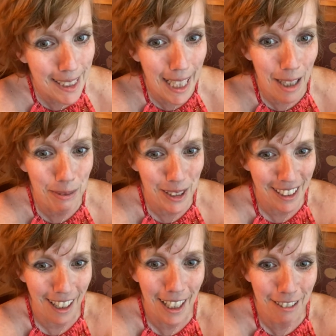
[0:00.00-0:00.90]
damn
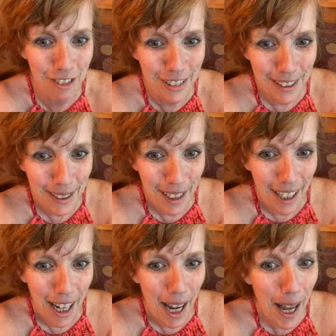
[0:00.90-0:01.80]
good life.
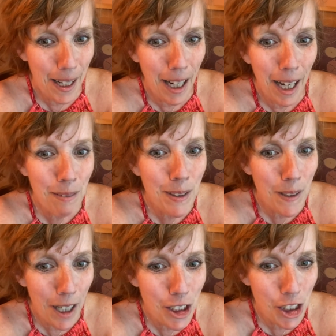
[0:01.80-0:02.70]
And I would
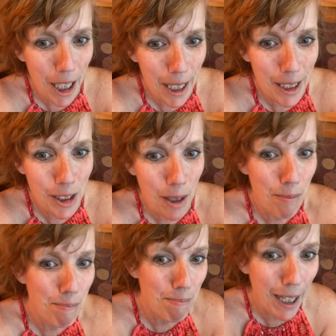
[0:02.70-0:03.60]
not change
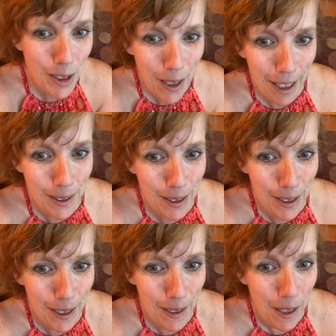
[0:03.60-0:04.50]
my
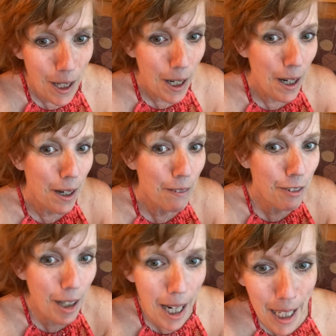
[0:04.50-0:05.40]
childhood
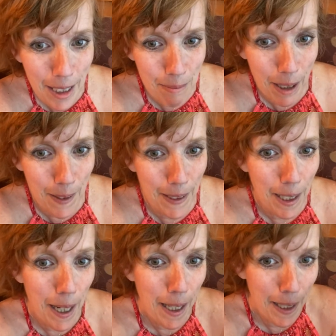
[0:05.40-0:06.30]
for anybody
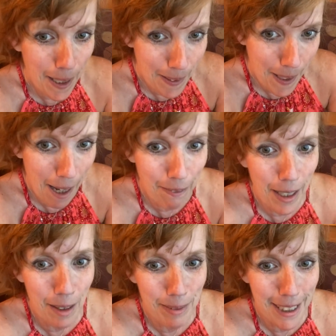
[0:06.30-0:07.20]
in that
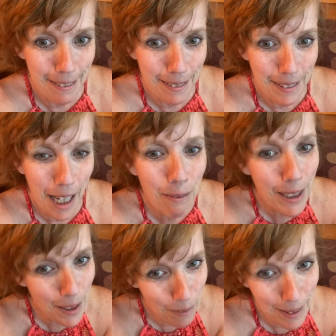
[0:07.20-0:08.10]
family. And
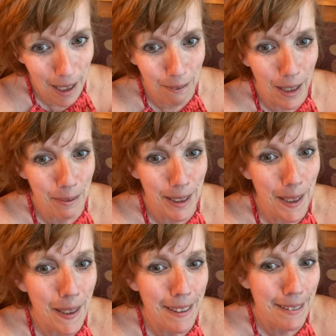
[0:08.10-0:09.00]
we know what that
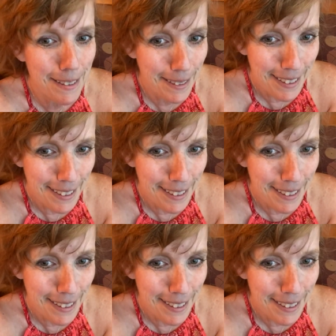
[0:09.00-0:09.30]
family is.